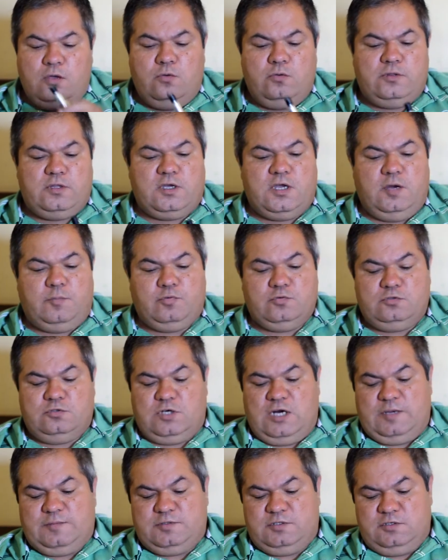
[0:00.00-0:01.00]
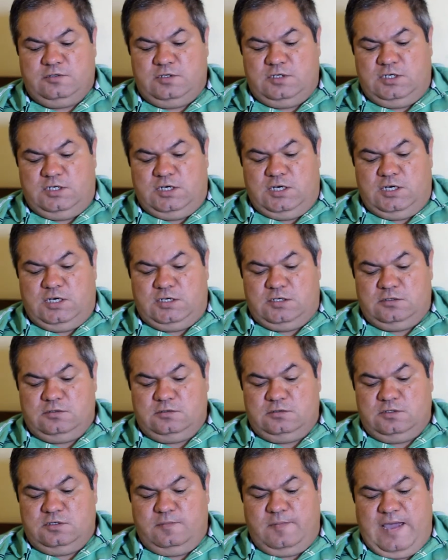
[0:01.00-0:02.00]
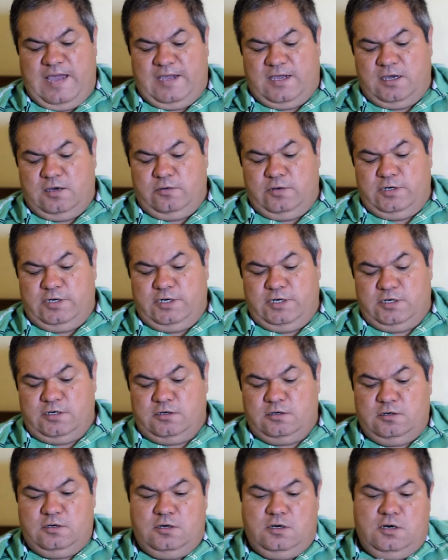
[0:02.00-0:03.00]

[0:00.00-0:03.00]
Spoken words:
with a couple of drops of the tobacco in here.